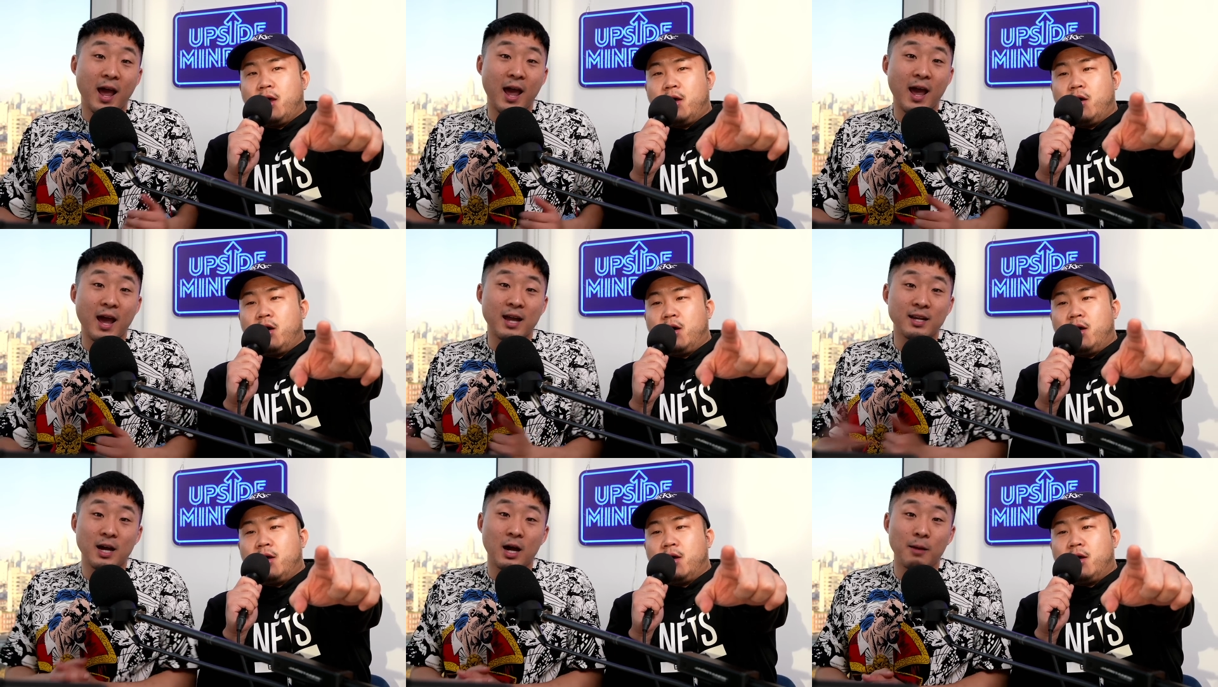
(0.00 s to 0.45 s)

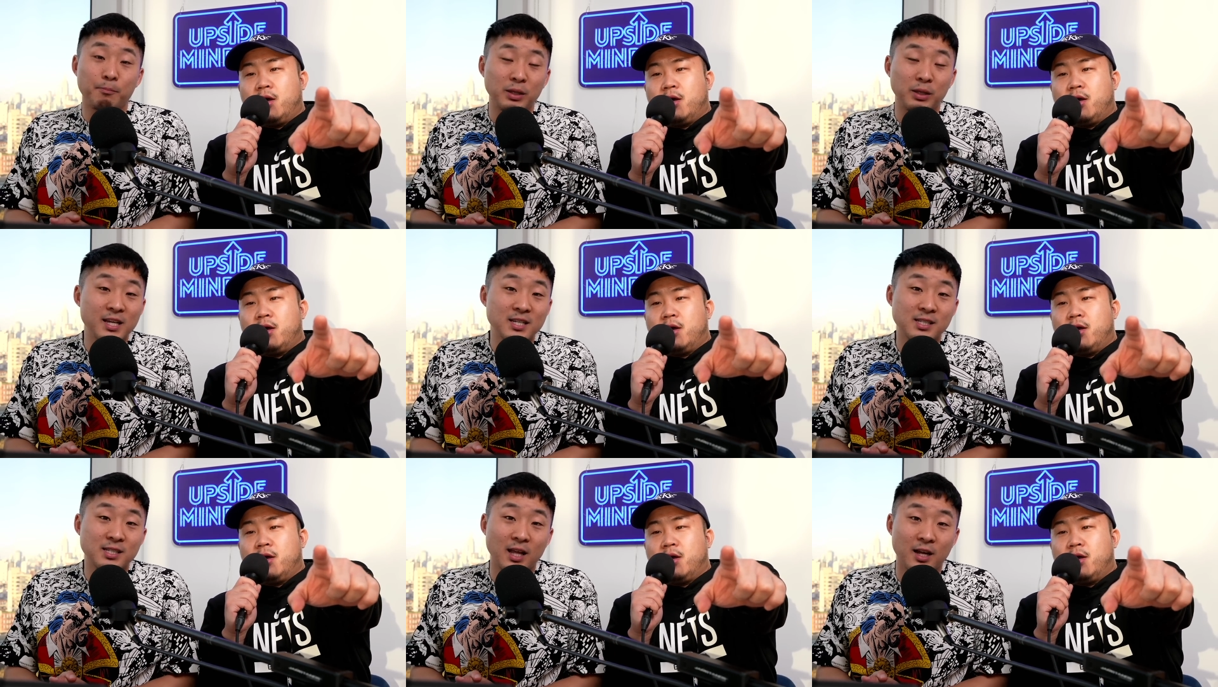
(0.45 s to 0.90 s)
Speaker 1: And uh,
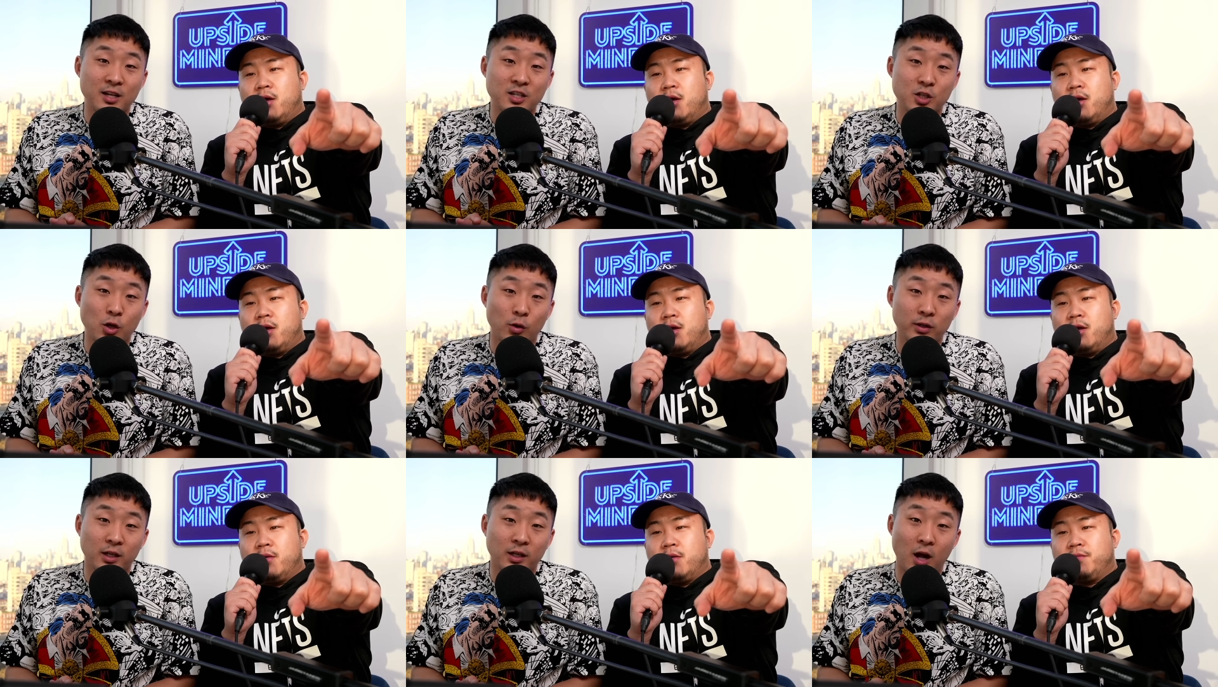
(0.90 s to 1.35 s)
please let us
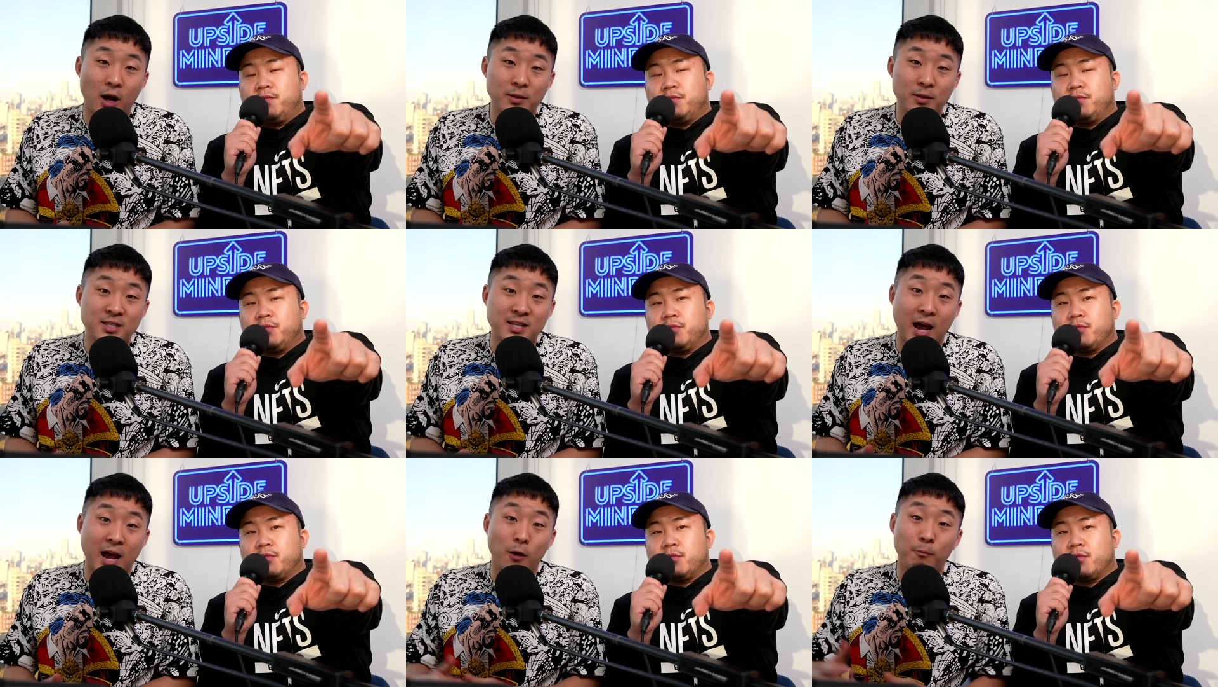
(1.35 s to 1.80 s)
know in the
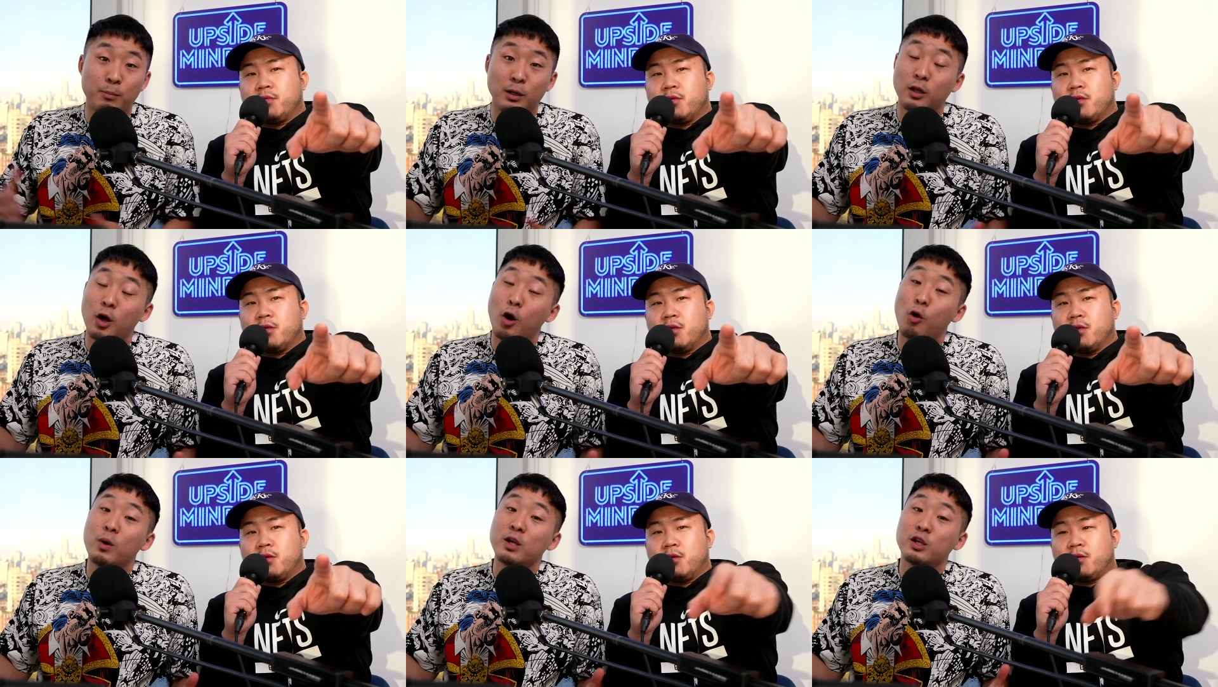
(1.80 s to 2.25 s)
comments down
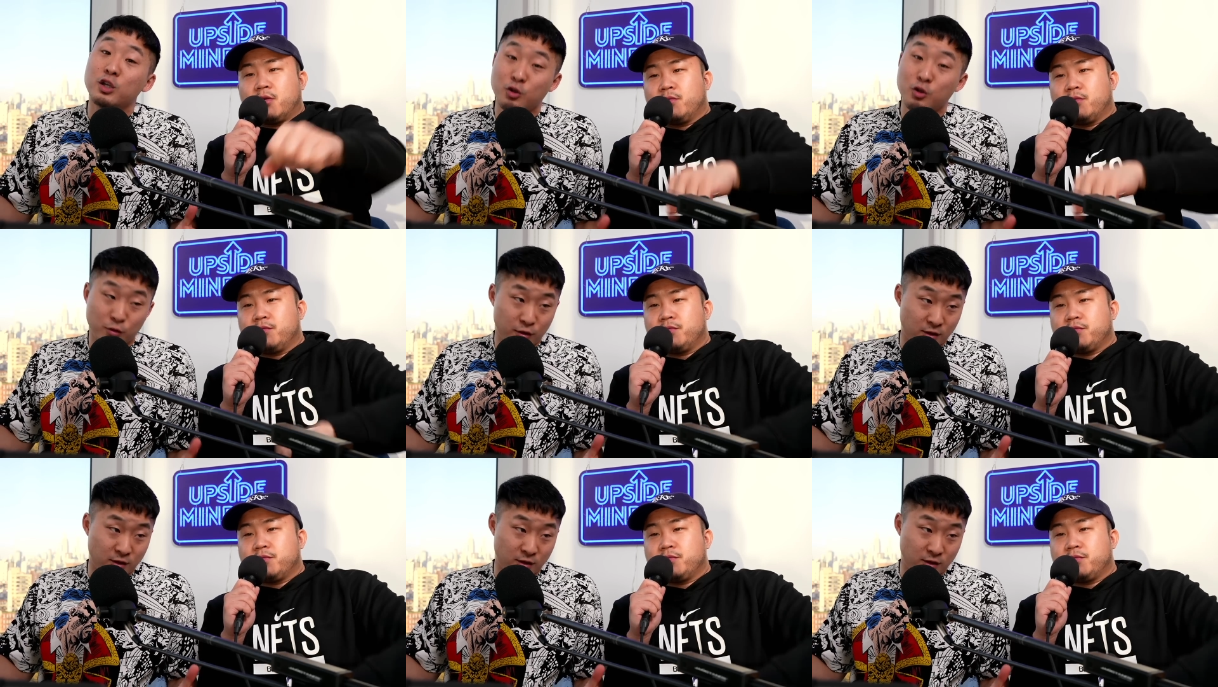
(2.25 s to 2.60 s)
below what you